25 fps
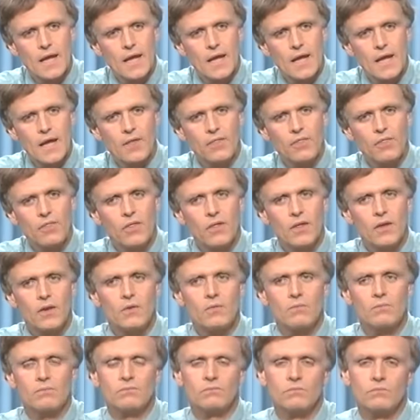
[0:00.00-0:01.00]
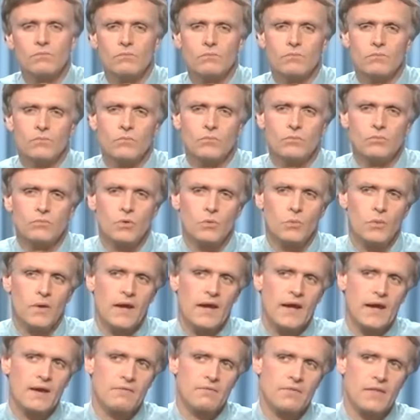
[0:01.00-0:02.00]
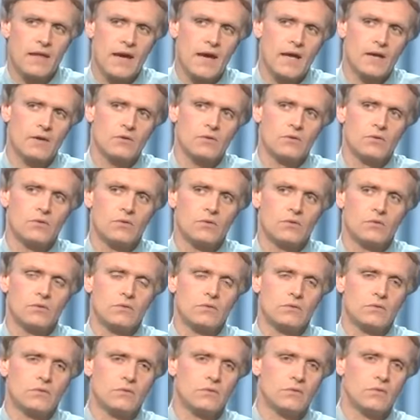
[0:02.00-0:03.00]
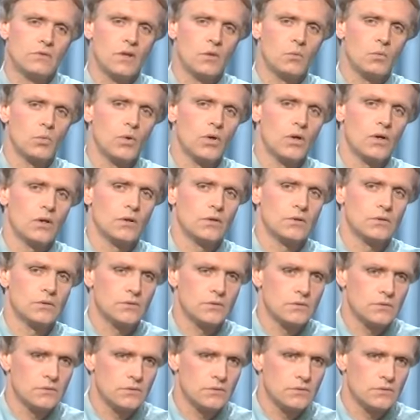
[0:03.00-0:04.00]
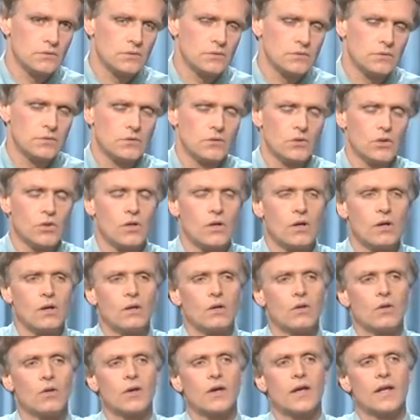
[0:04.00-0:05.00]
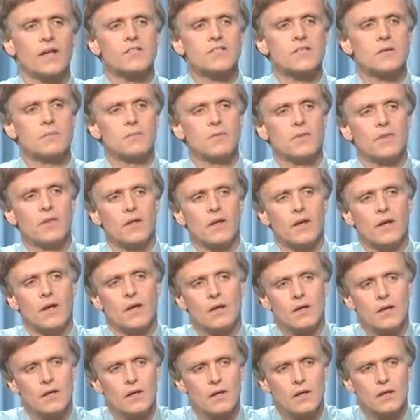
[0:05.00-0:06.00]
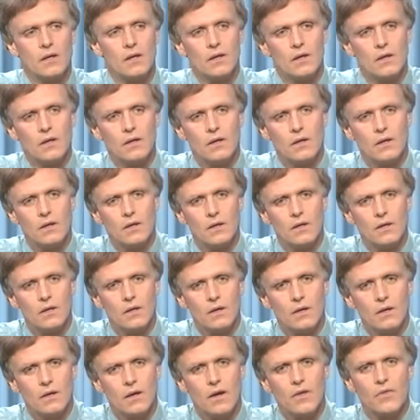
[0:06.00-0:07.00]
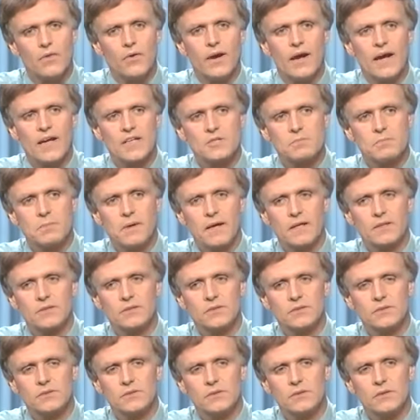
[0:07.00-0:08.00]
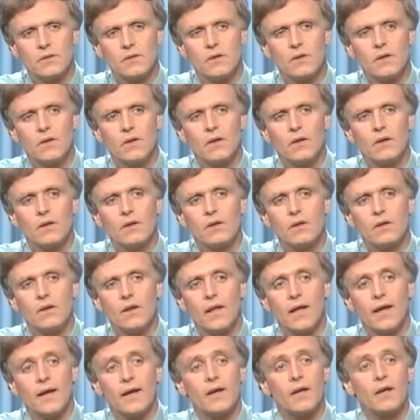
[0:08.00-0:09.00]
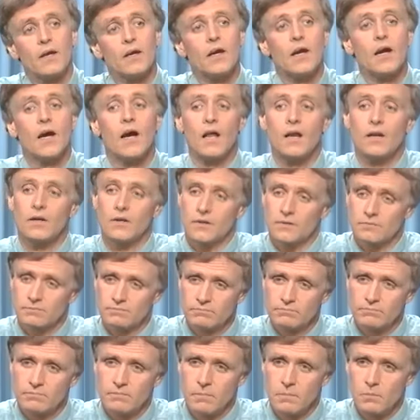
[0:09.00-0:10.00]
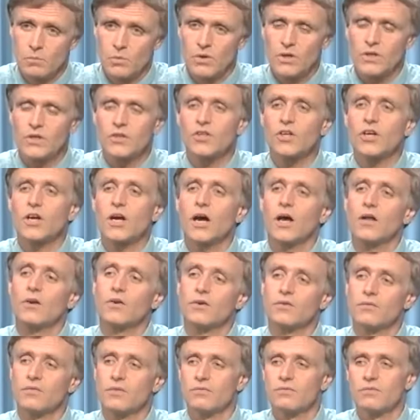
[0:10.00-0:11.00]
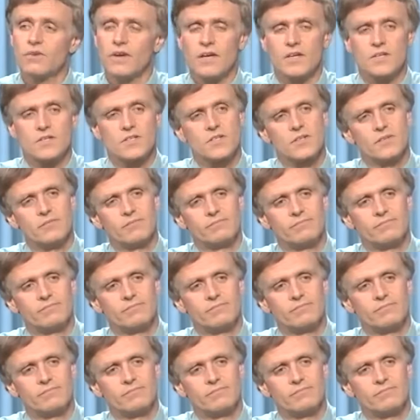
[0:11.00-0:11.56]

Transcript: And then, when we have that, then we'll look at some of the other aspects, like color. Look at the color of the face.